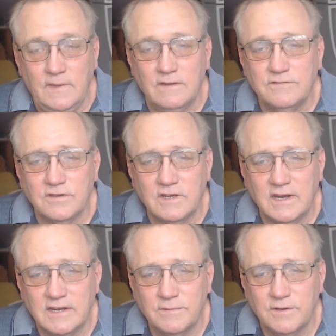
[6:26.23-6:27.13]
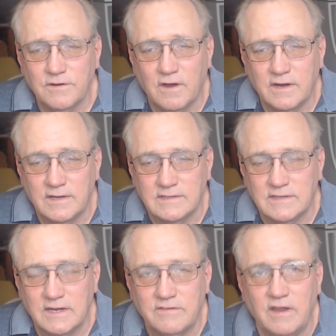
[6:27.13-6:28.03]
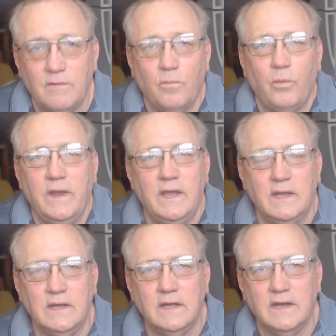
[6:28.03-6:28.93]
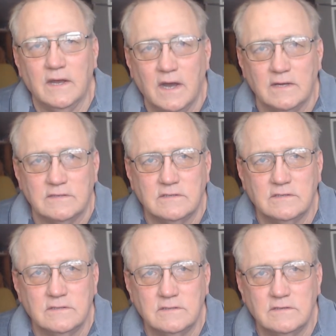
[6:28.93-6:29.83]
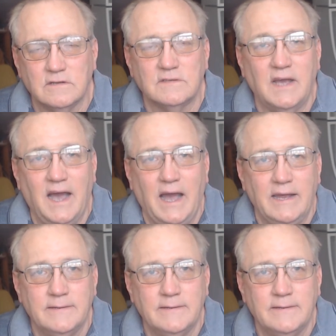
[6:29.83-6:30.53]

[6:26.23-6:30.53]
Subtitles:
So connect with your audience and say we and us. Don't say I.